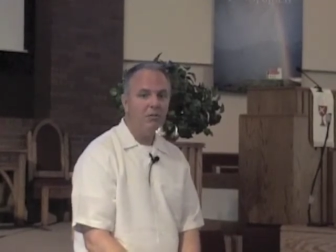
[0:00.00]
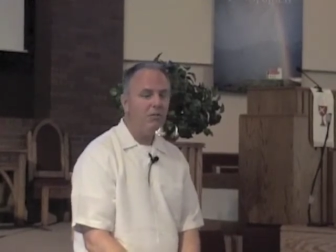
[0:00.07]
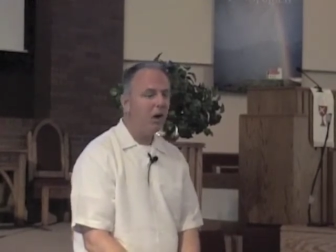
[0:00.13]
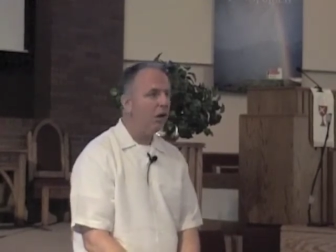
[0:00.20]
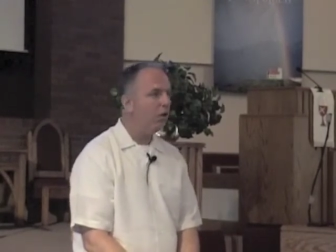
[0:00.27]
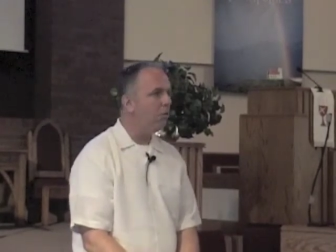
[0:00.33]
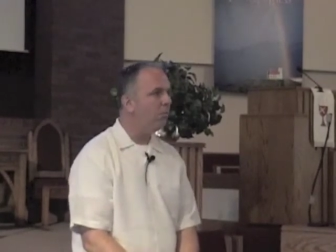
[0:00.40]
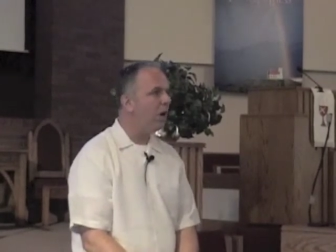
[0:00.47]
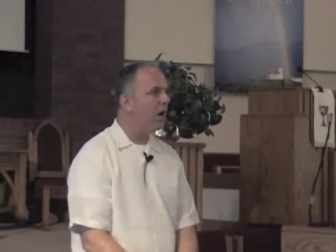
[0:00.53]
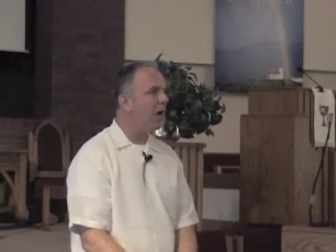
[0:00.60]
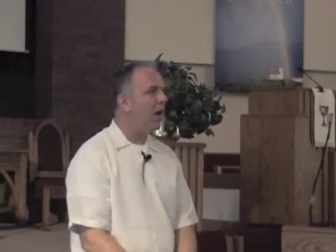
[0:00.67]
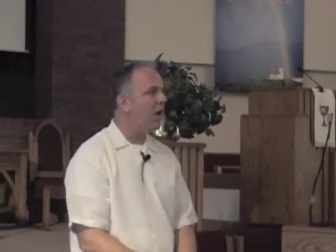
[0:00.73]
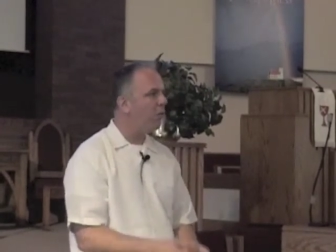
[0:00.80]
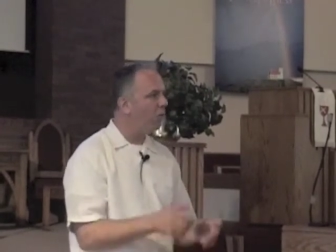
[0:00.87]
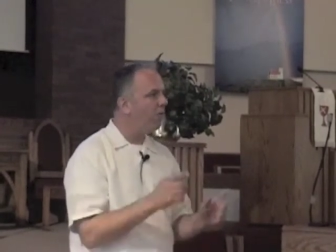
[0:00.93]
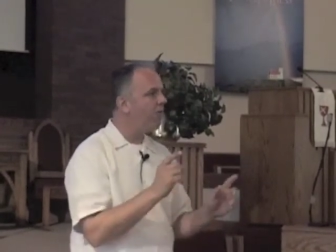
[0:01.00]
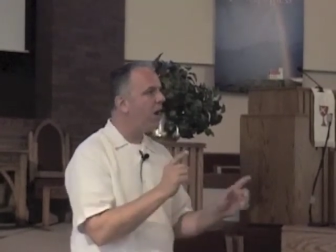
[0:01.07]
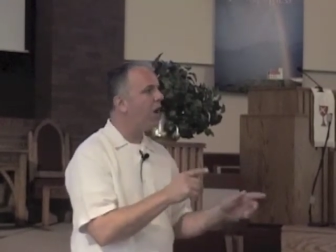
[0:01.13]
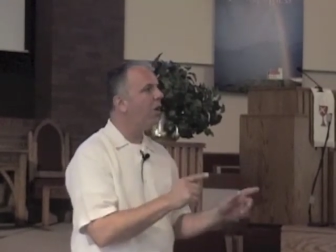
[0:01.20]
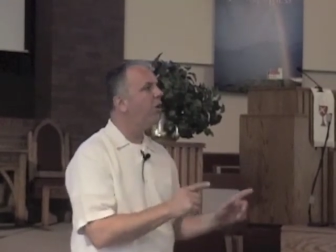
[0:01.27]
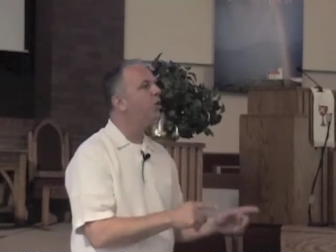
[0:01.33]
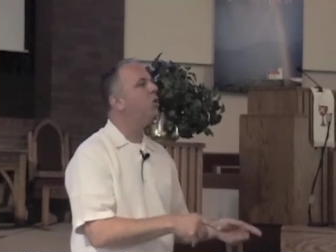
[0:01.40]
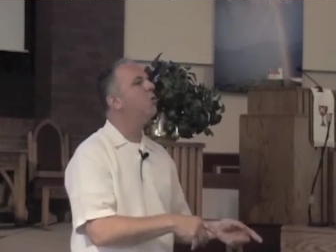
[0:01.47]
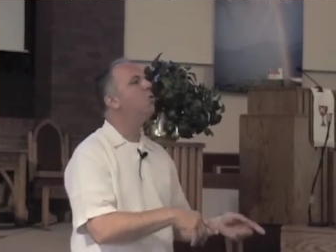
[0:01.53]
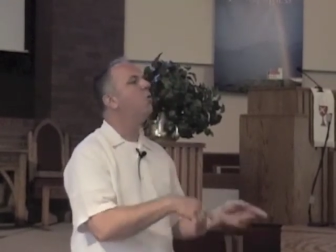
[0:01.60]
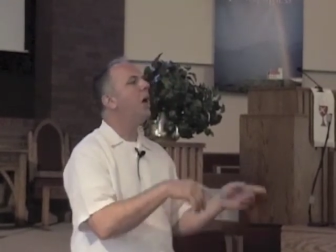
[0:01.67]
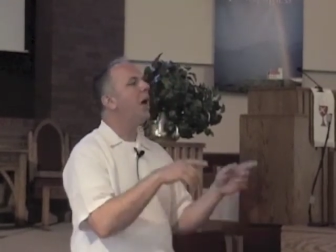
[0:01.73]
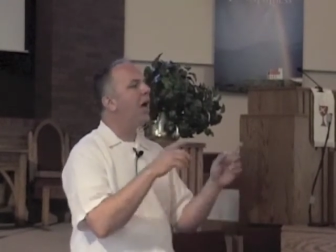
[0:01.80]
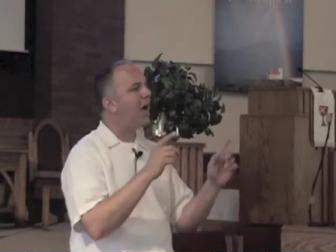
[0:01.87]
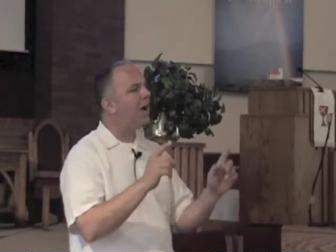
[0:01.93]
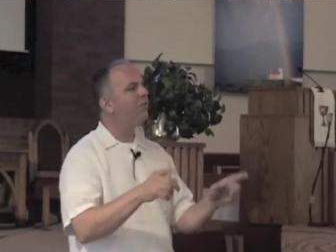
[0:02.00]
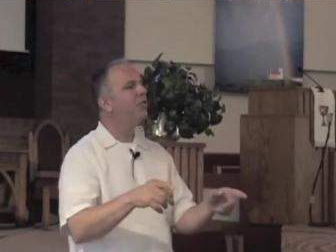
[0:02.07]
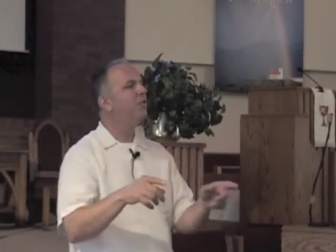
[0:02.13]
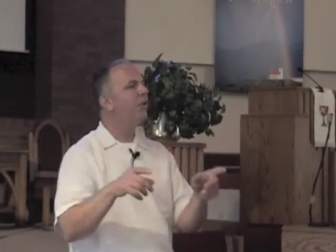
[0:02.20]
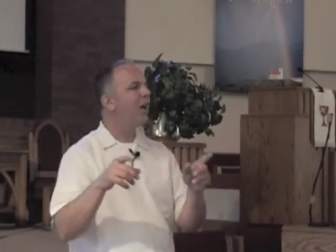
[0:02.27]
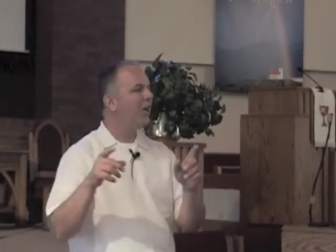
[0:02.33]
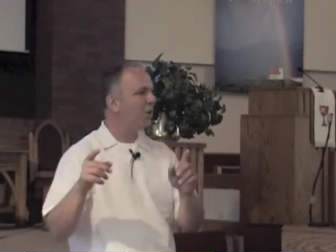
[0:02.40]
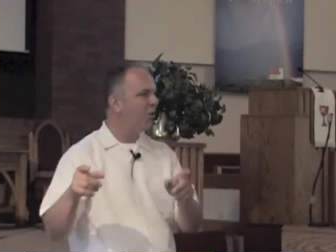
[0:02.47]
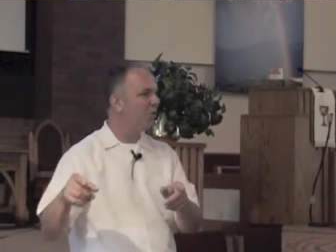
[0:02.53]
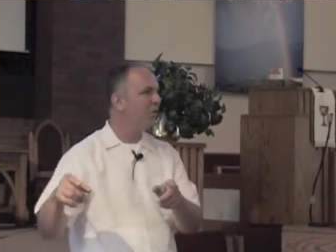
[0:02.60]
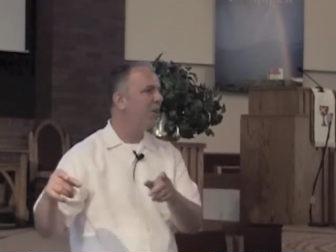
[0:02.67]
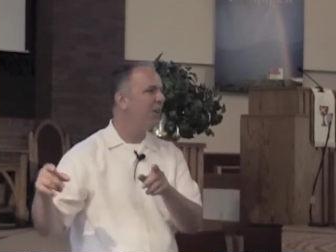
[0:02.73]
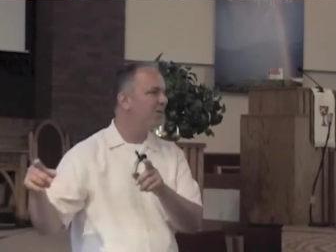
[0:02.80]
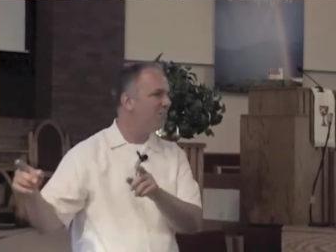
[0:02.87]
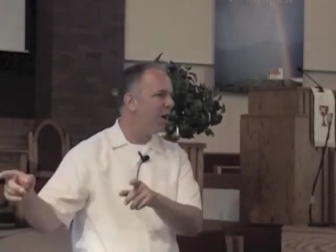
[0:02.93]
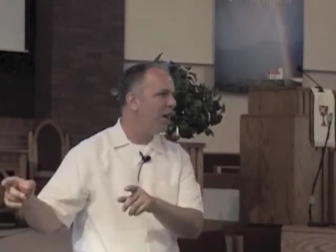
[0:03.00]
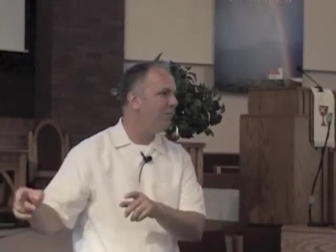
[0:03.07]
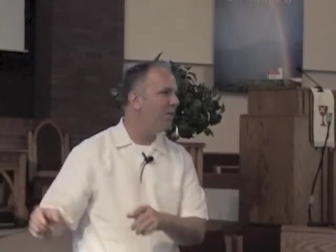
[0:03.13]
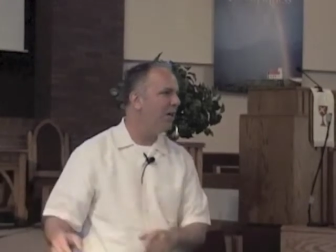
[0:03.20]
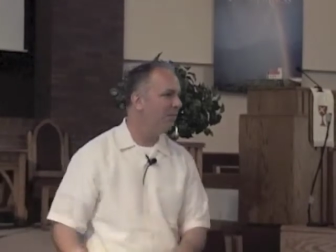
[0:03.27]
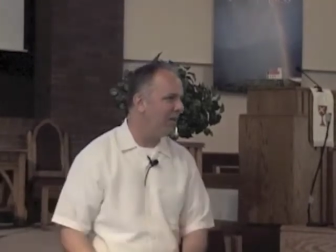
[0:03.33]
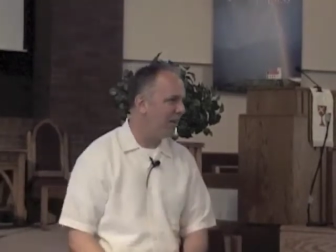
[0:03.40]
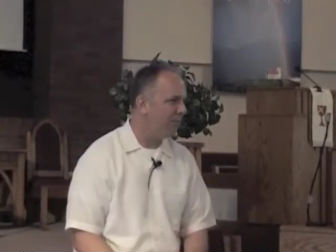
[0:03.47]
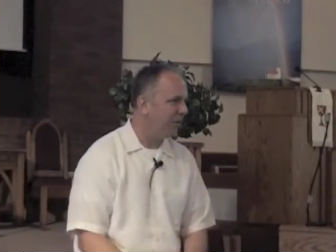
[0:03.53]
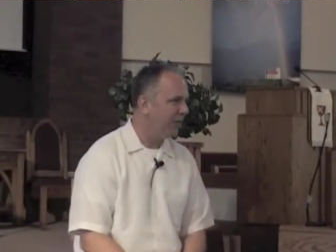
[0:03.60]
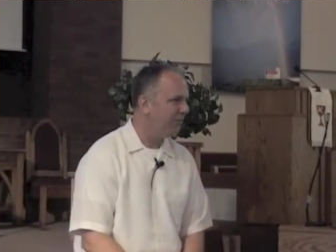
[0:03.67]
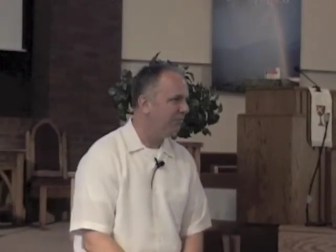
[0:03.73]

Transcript: followed by I will follow you after I go say goodbye to my family.